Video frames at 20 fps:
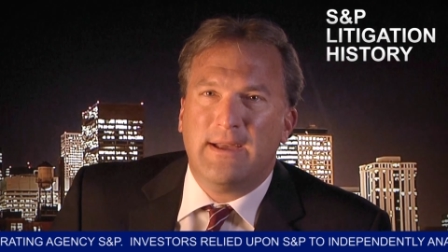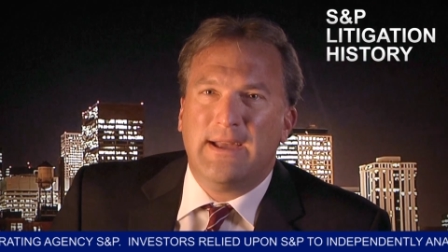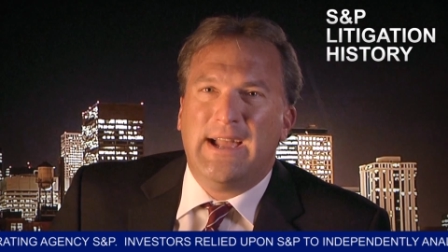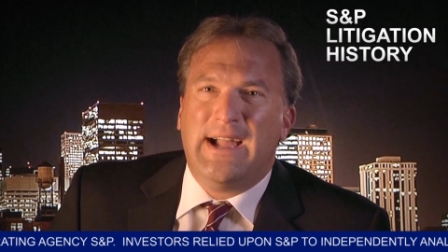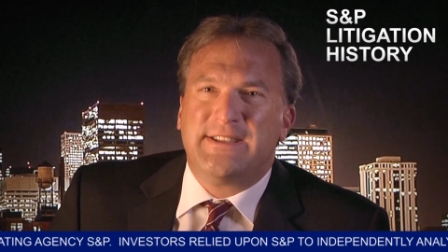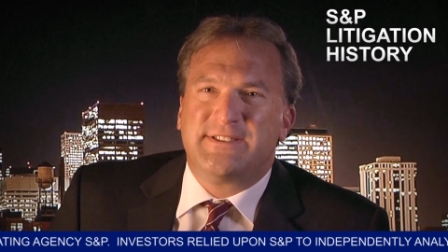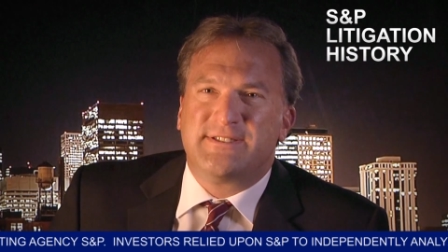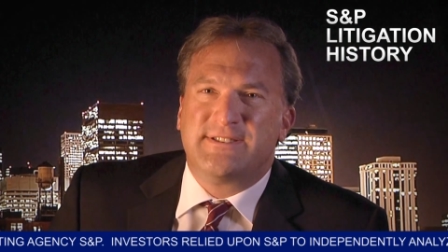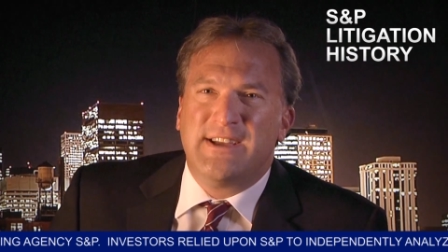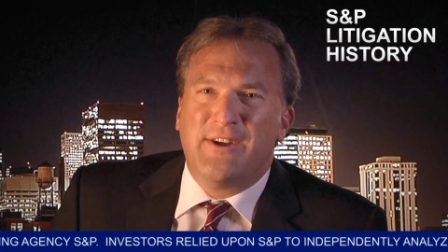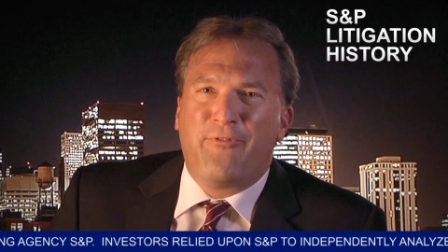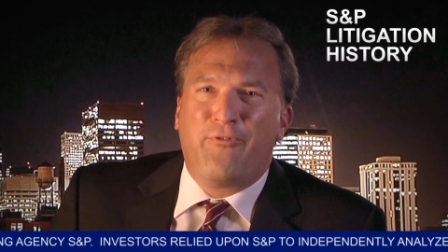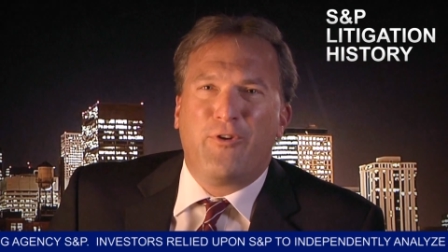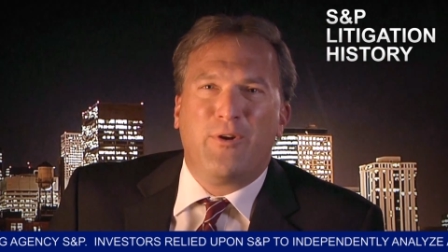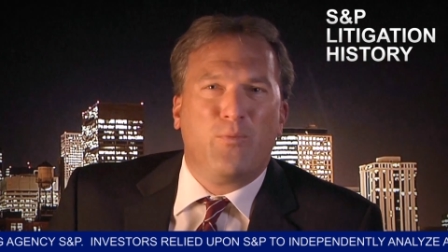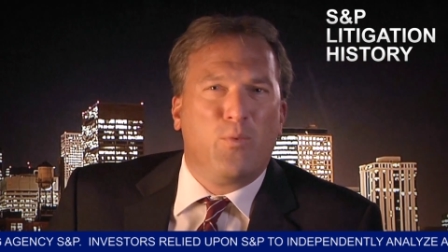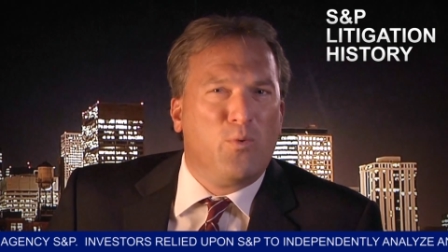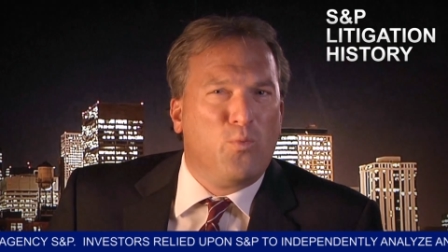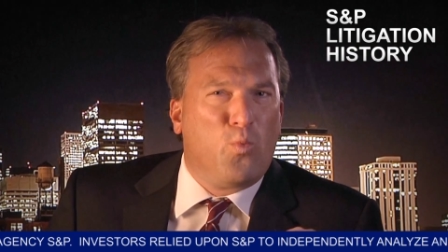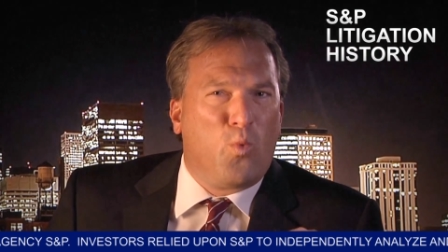It's
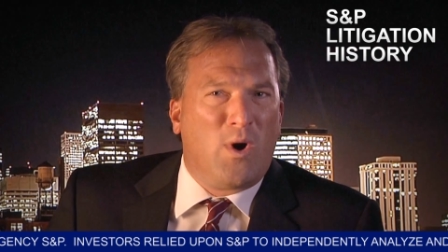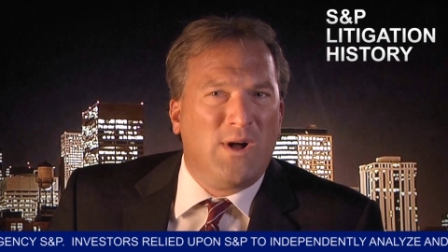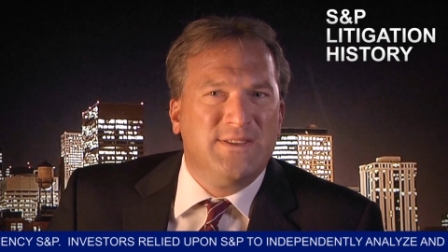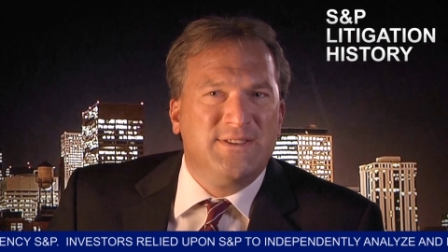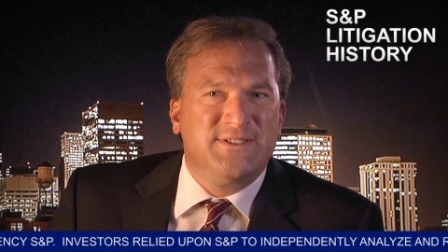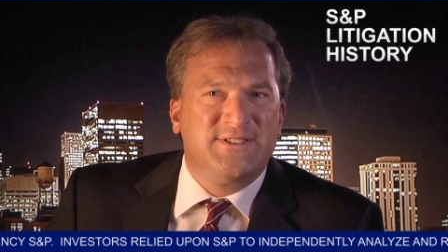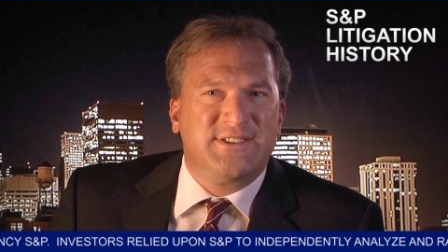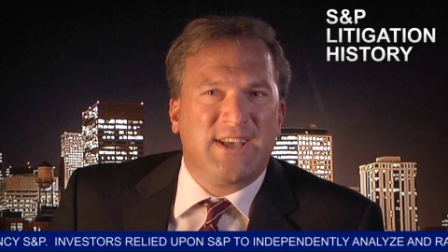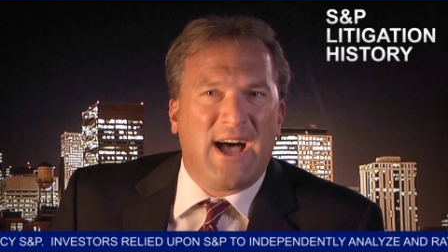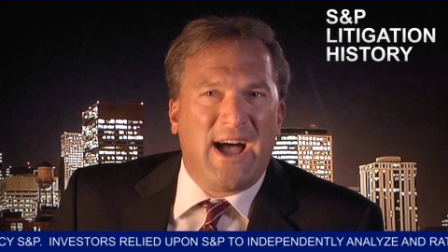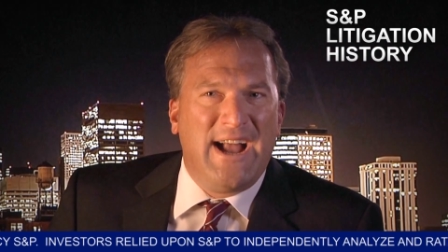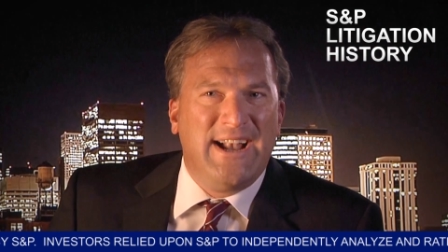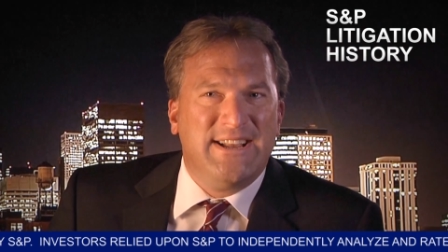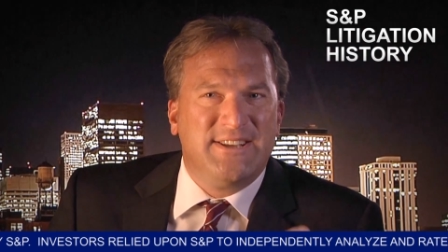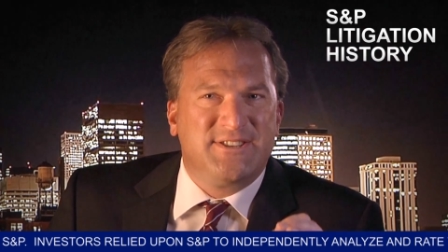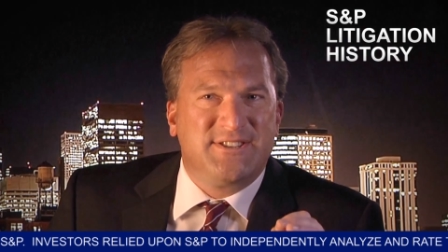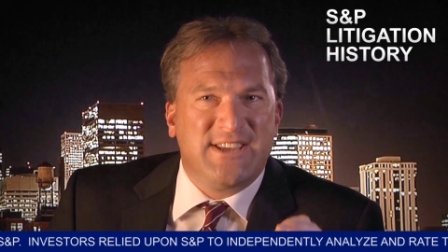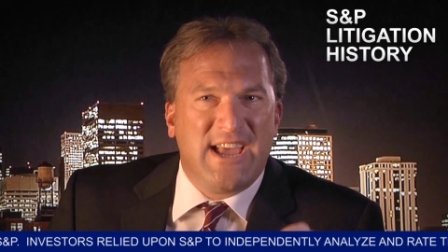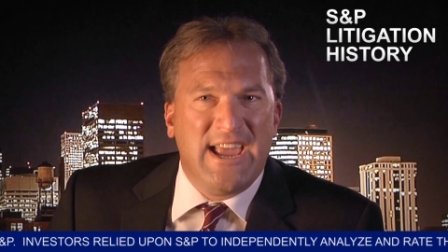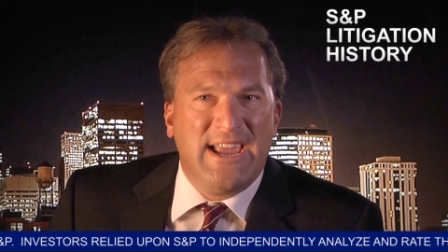different when one side
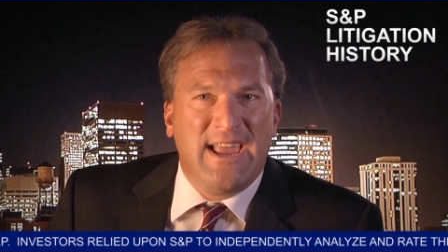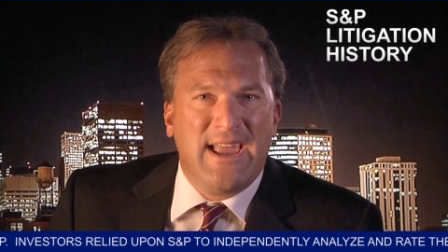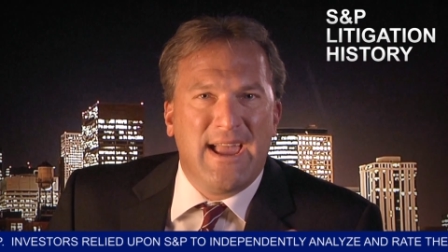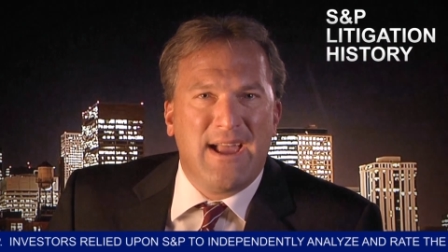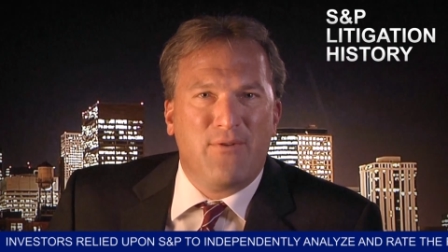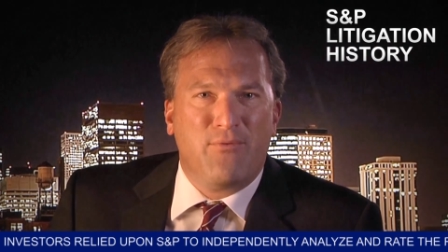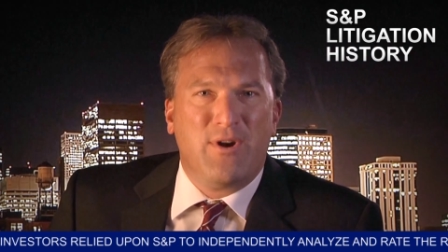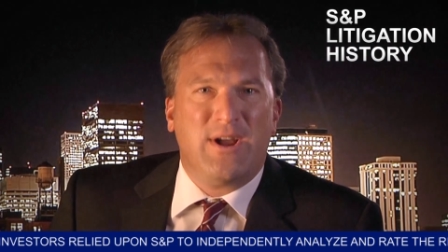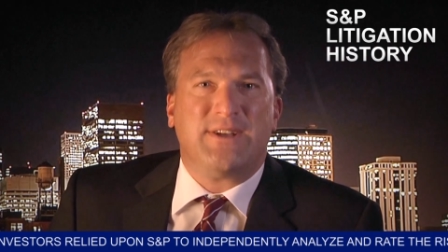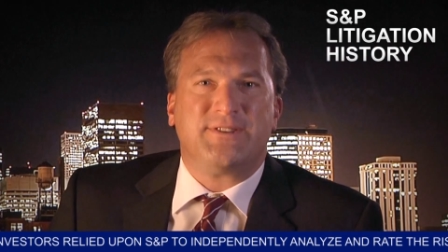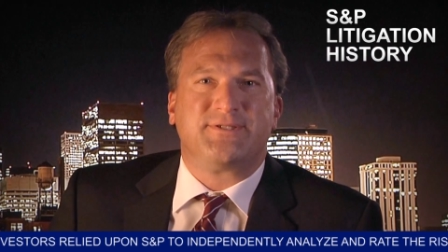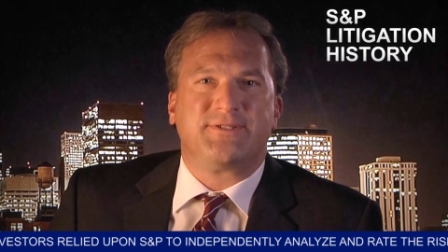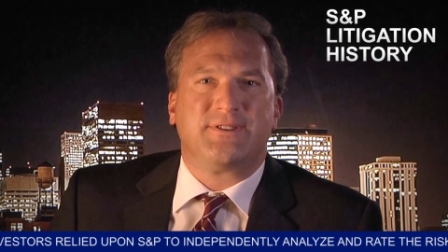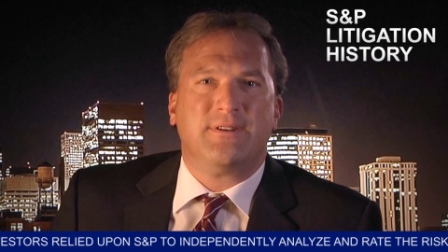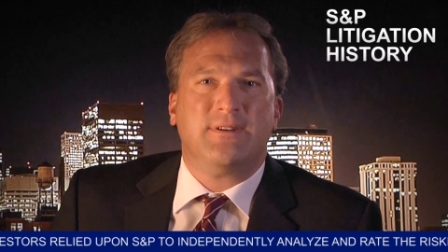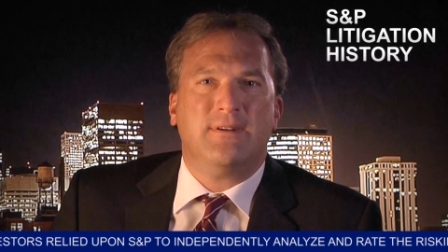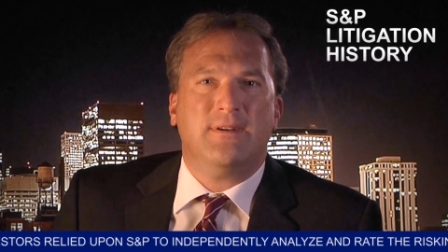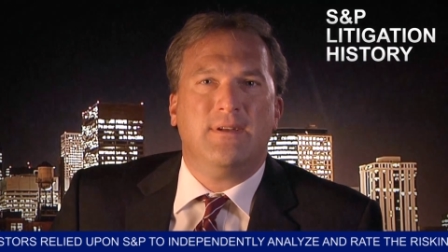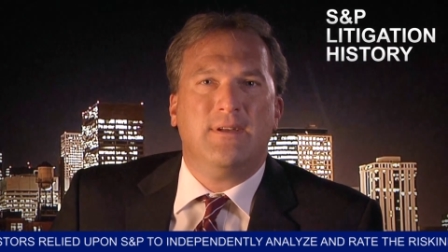is taking a risk,